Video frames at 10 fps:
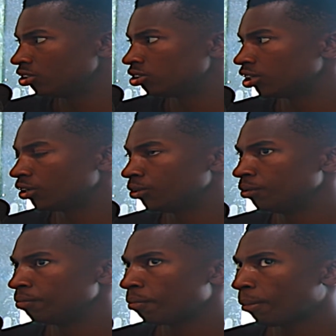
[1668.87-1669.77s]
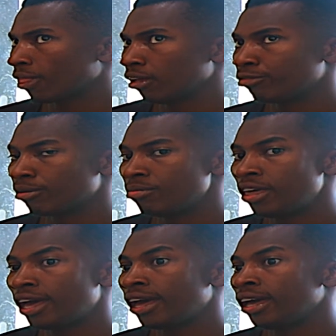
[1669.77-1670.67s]
So from
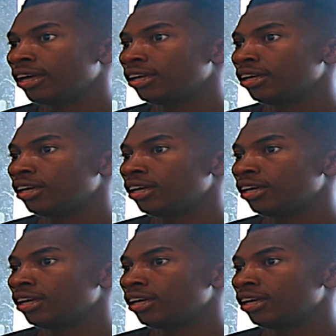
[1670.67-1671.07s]
there,